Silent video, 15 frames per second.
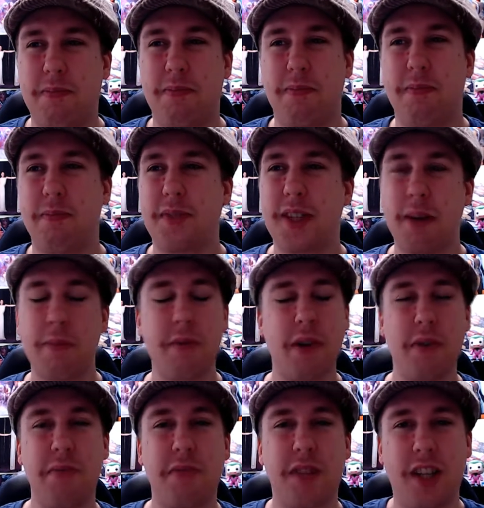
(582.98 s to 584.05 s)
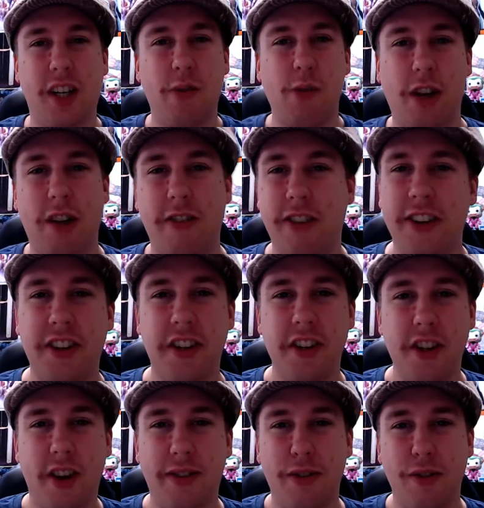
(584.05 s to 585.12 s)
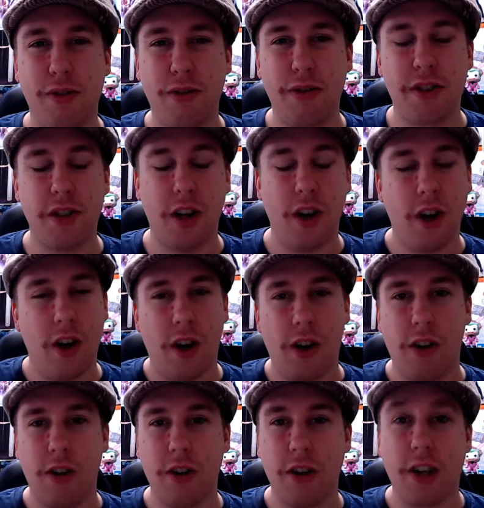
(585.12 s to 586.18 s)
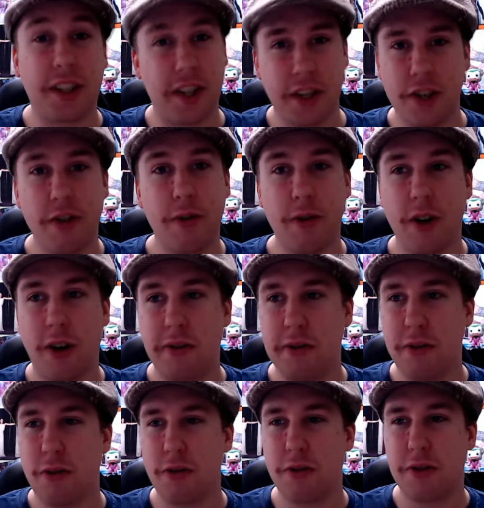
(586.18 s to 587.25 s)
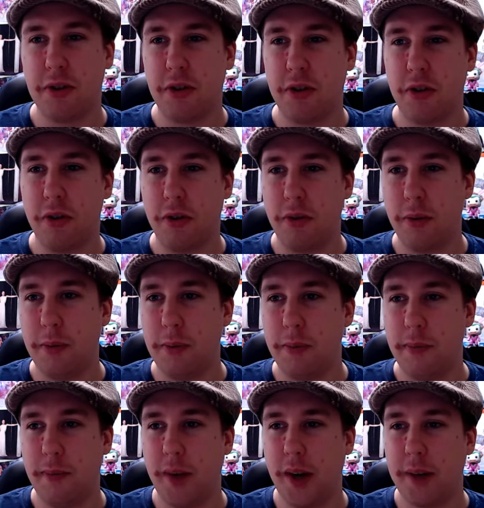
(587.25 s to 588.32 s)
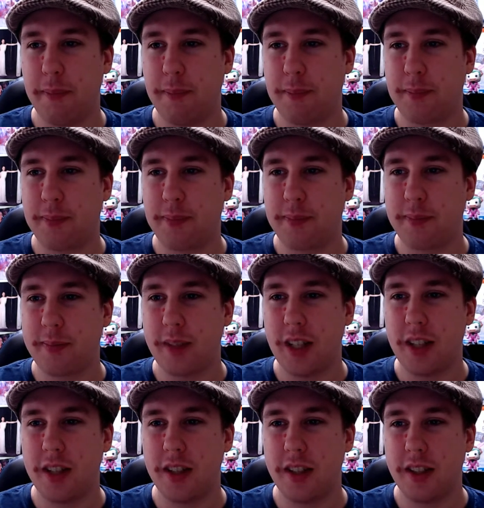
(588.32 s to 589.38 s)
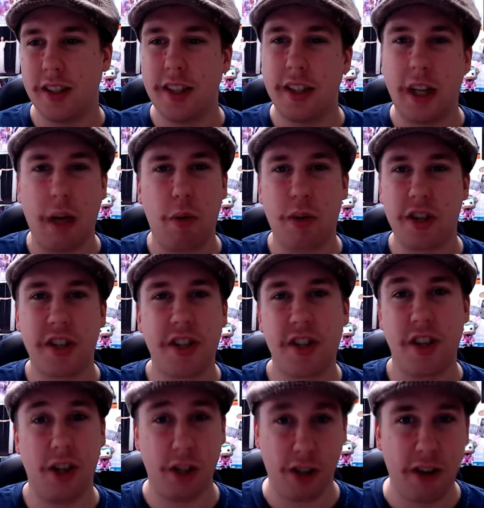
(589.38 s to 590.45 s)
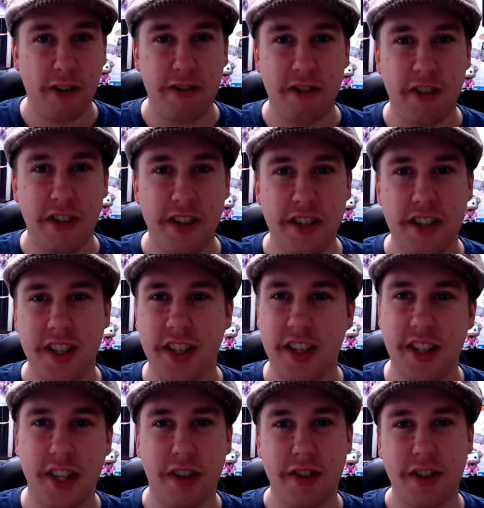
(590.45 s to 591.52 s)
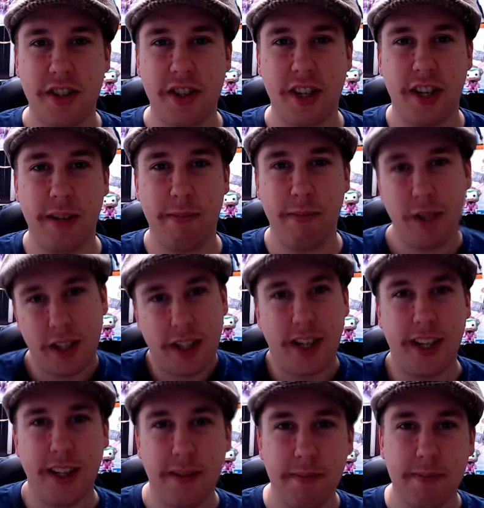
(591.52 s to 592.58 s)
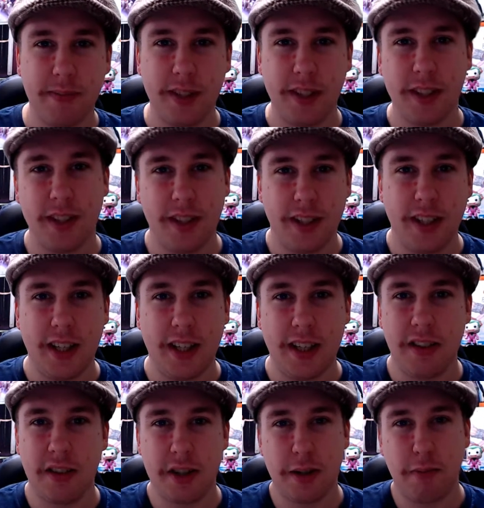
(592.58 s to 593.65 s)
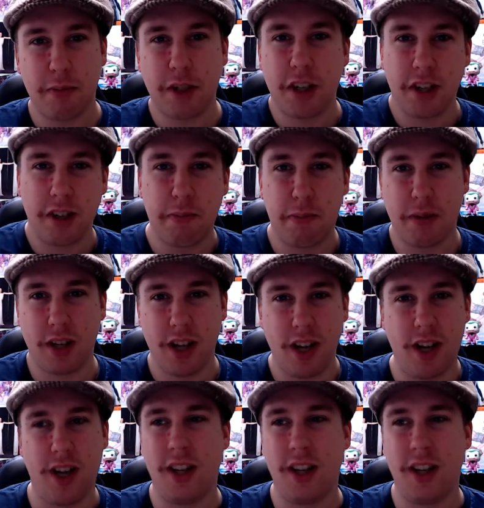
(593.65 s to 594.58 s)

sometimes like when I read the novels, like the new novels, or like I watched Solo for instance, I was just like, okay. It was a kind of blur,